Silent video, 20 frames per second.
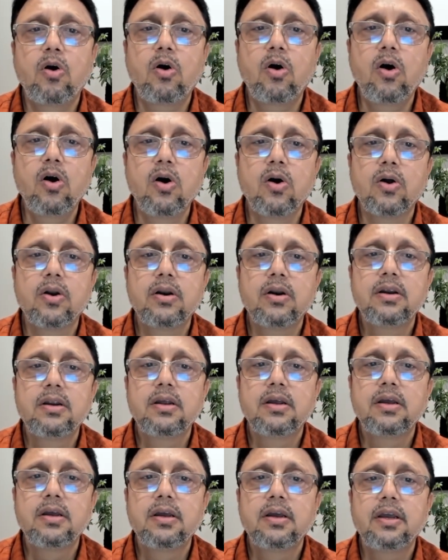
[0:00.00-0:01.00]
Or
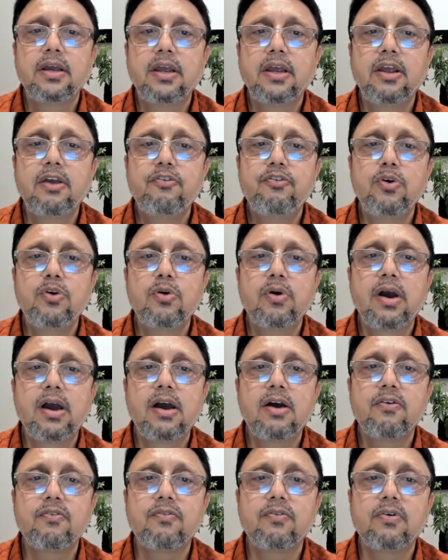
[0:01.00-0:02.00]
if you
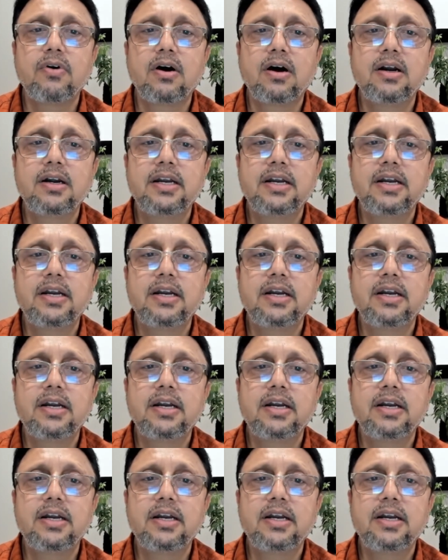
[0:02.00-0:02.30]
have